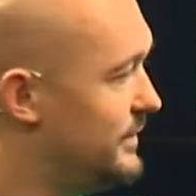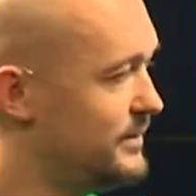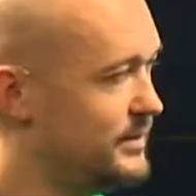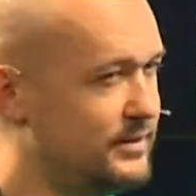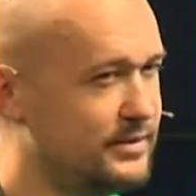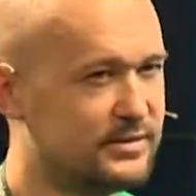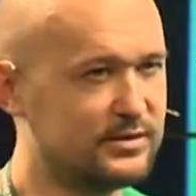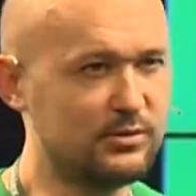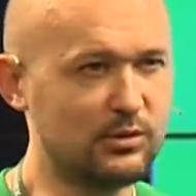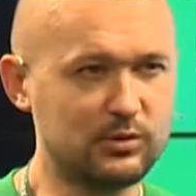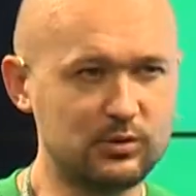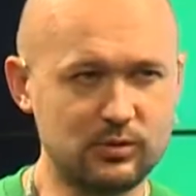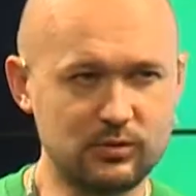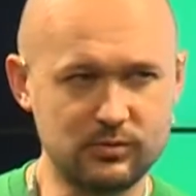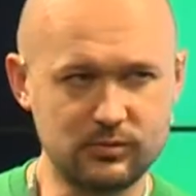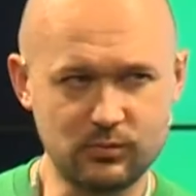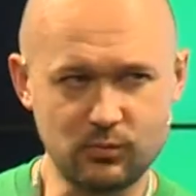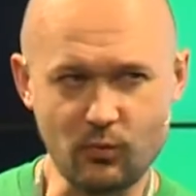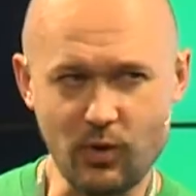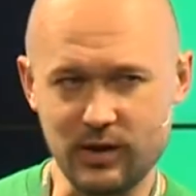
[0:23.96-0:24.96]
It's not
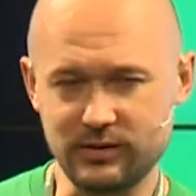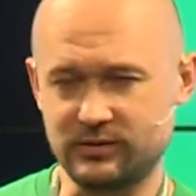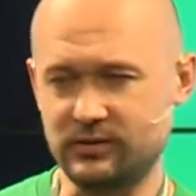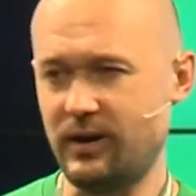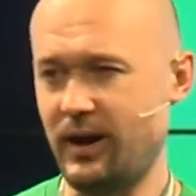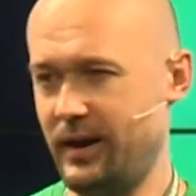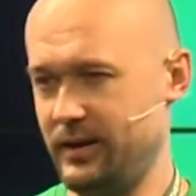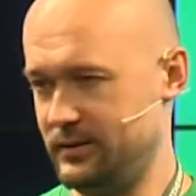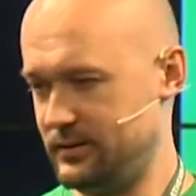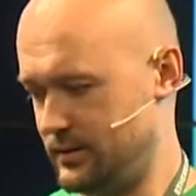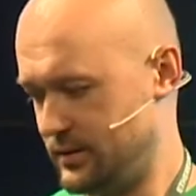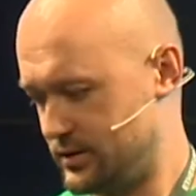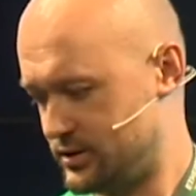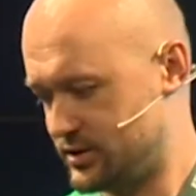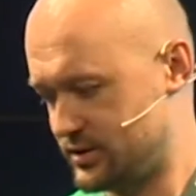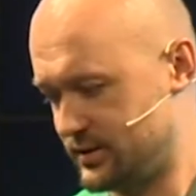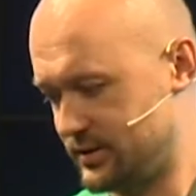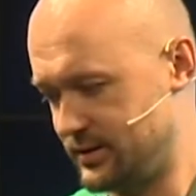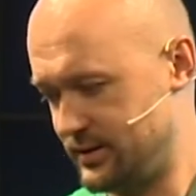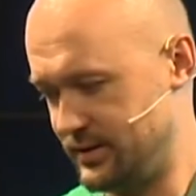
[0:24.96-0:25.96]
quite right,
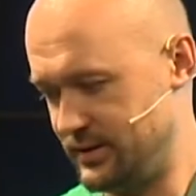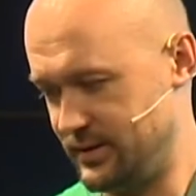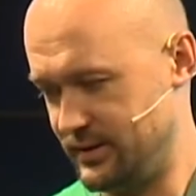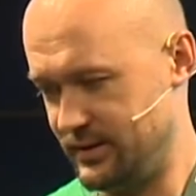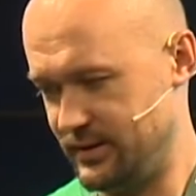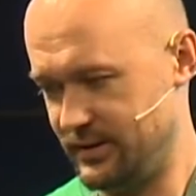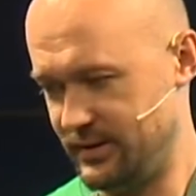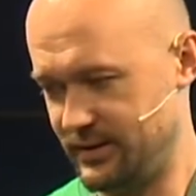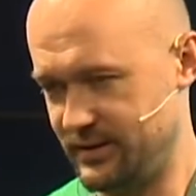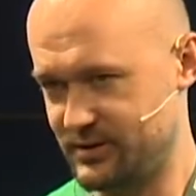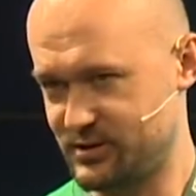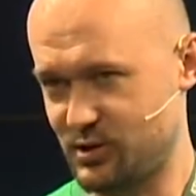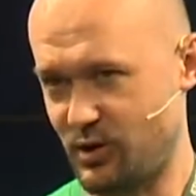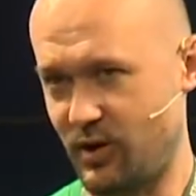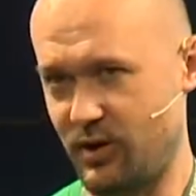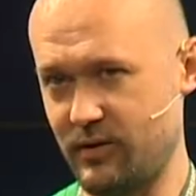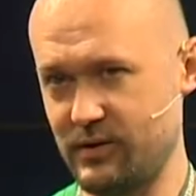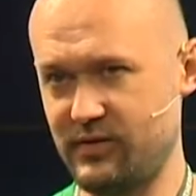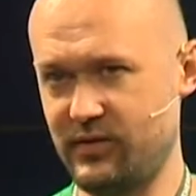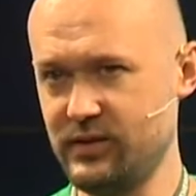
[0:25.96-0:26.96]
actually. So
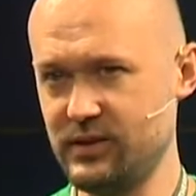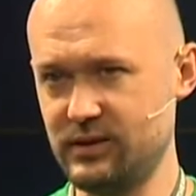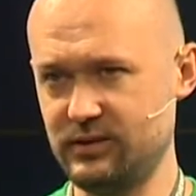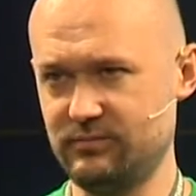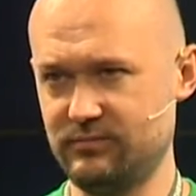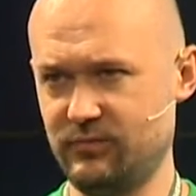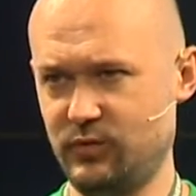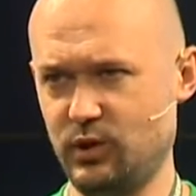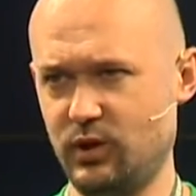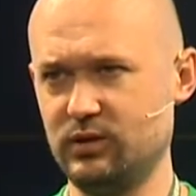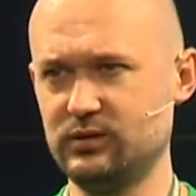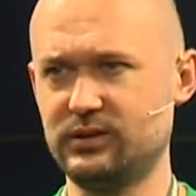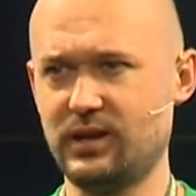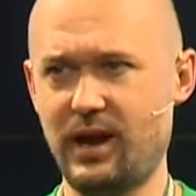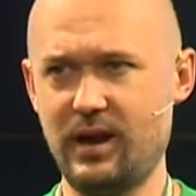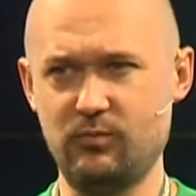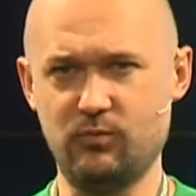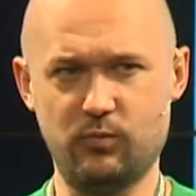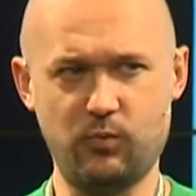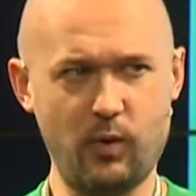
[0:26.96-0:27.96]
I was thinking a long
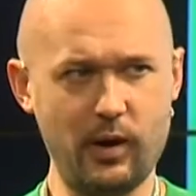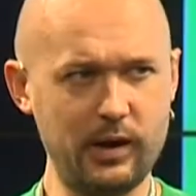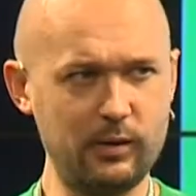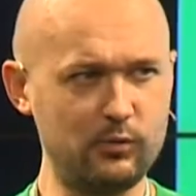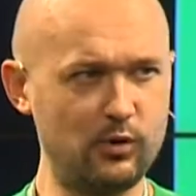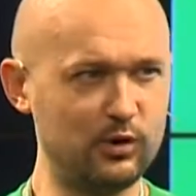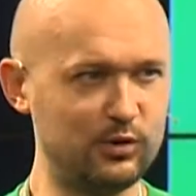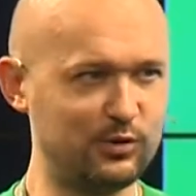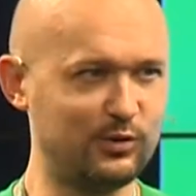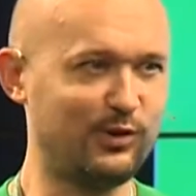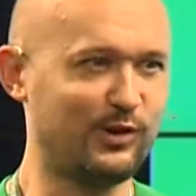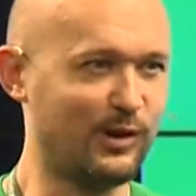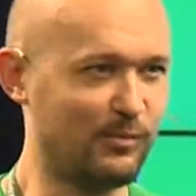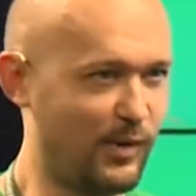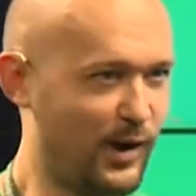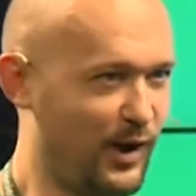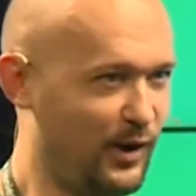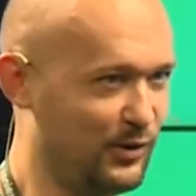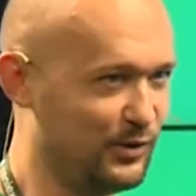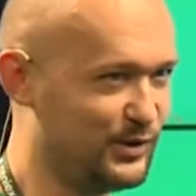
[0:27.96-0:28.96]
time what I'm going to talk
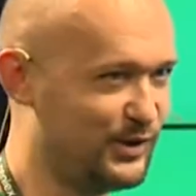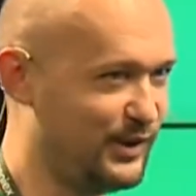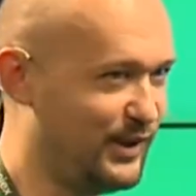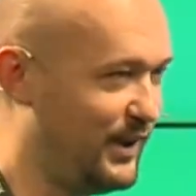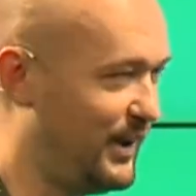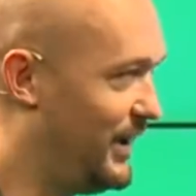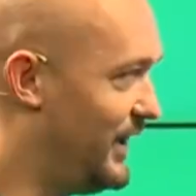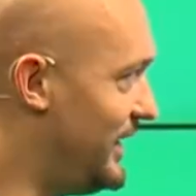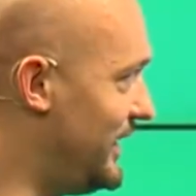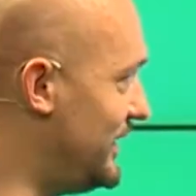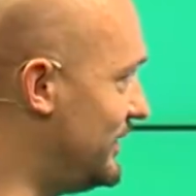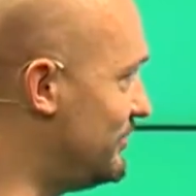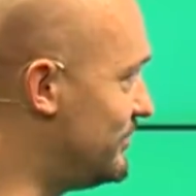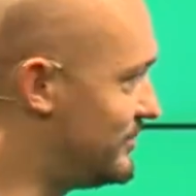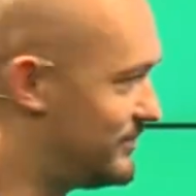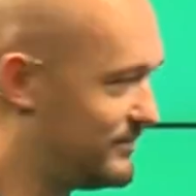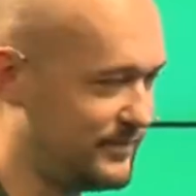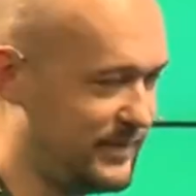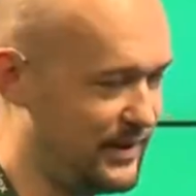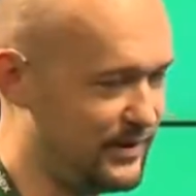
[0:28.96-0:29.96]
about. And
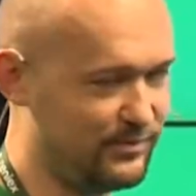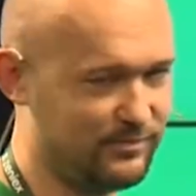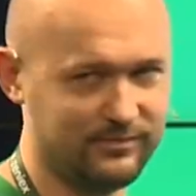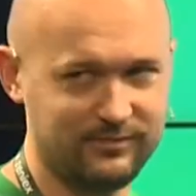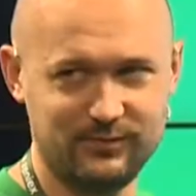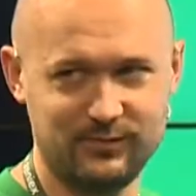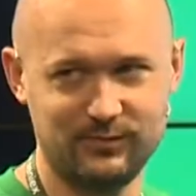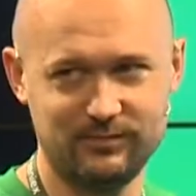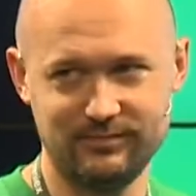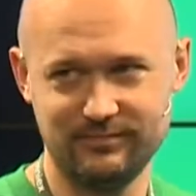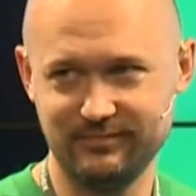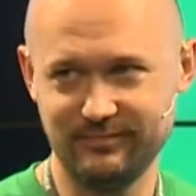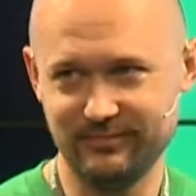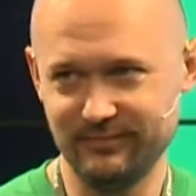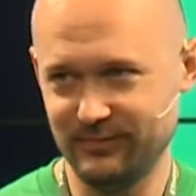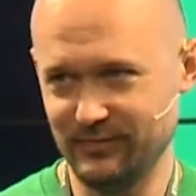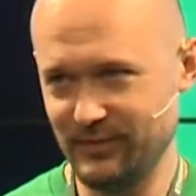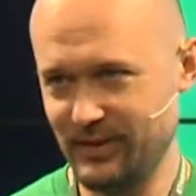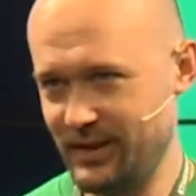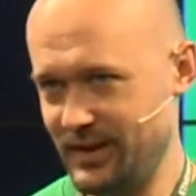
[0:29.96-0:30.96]

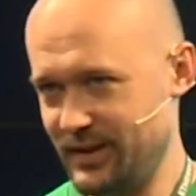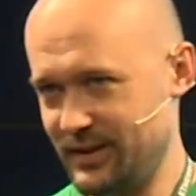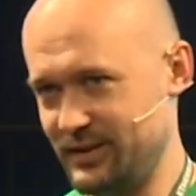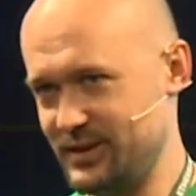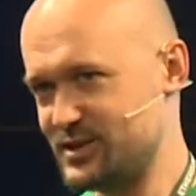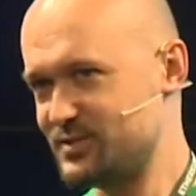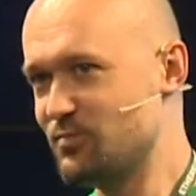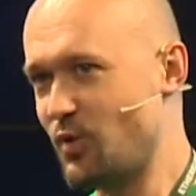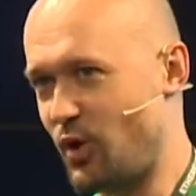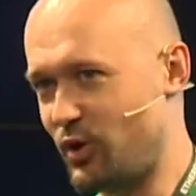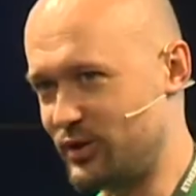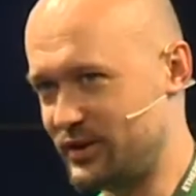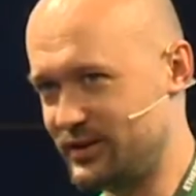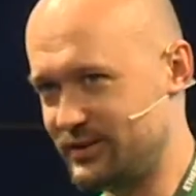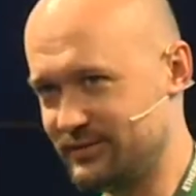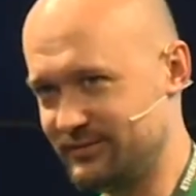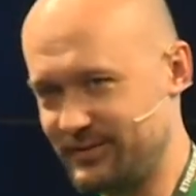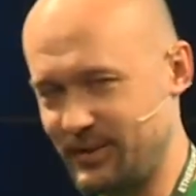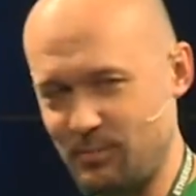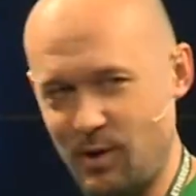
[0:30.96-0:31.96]
this
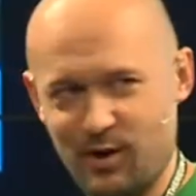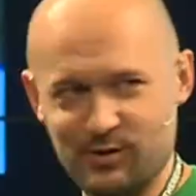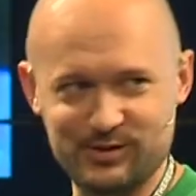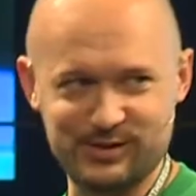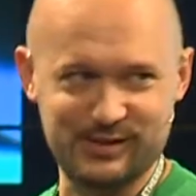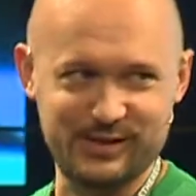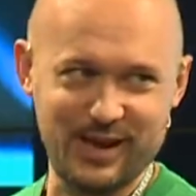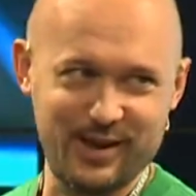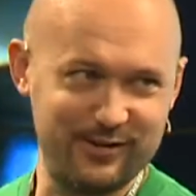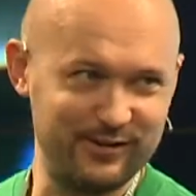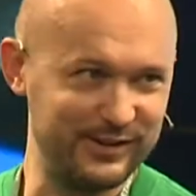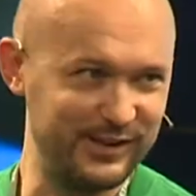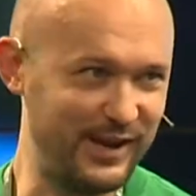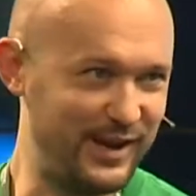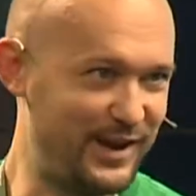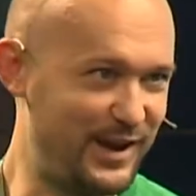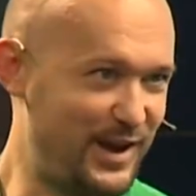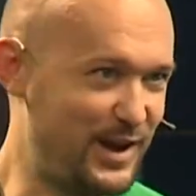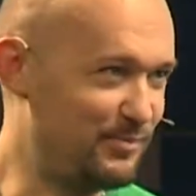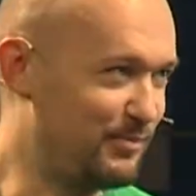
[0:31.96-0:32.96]
morning, about 7
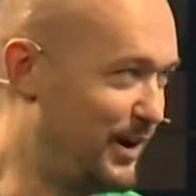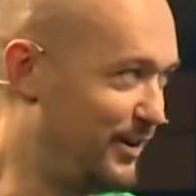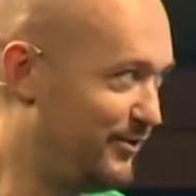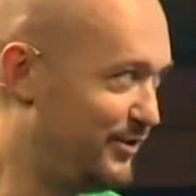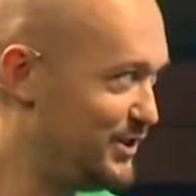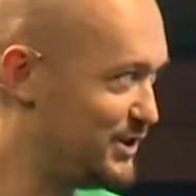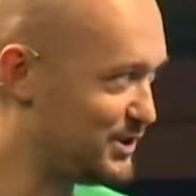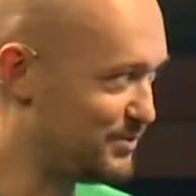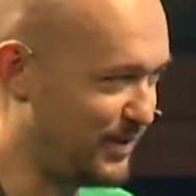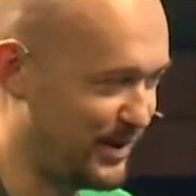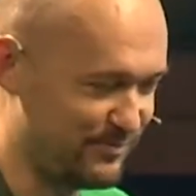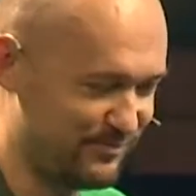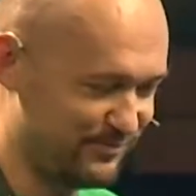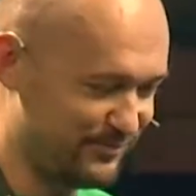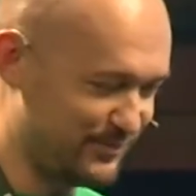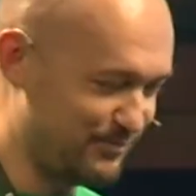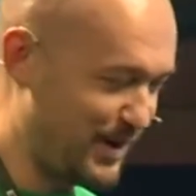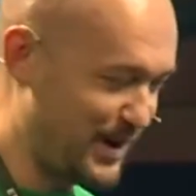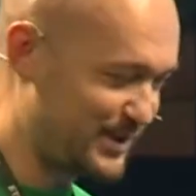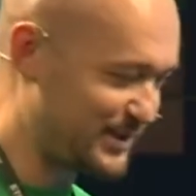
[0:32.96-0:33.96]
a.m., I finished
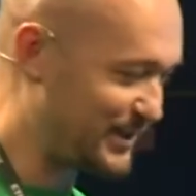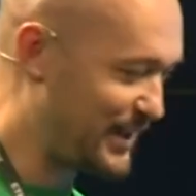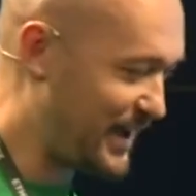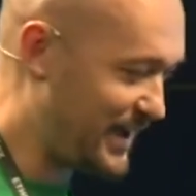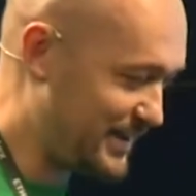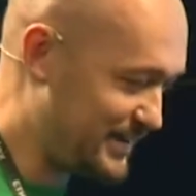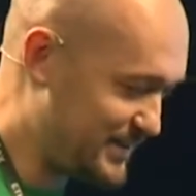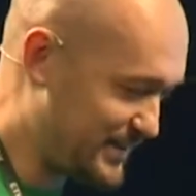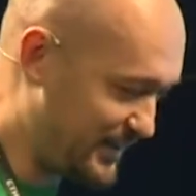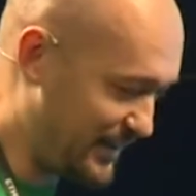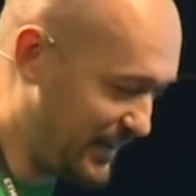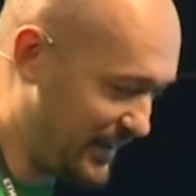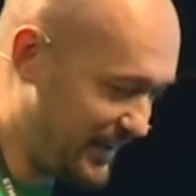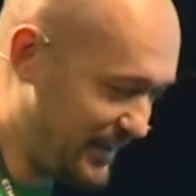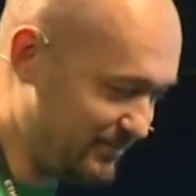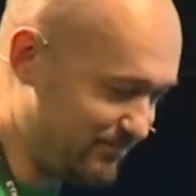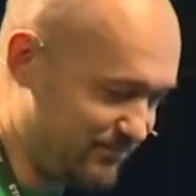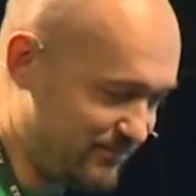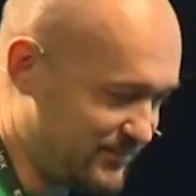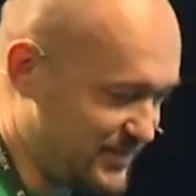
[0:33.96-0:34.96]
my slides
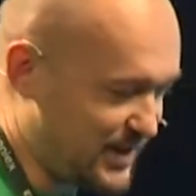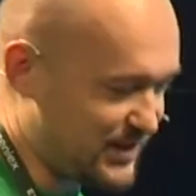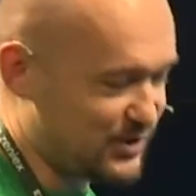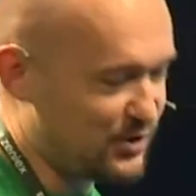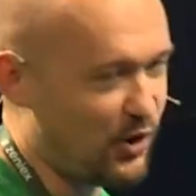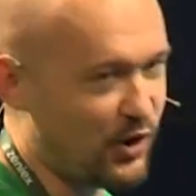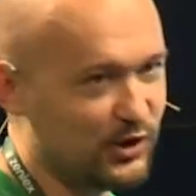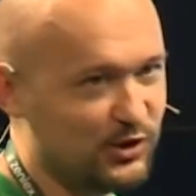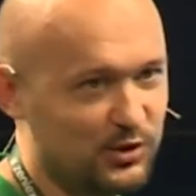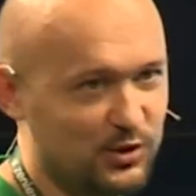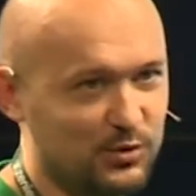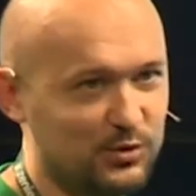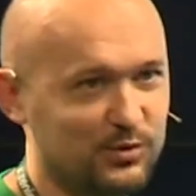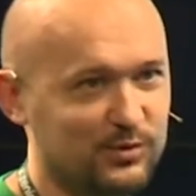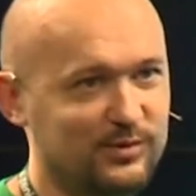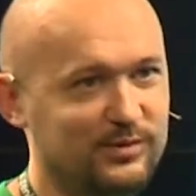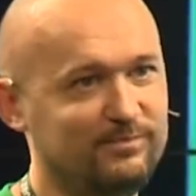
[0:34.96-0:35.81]
and just going to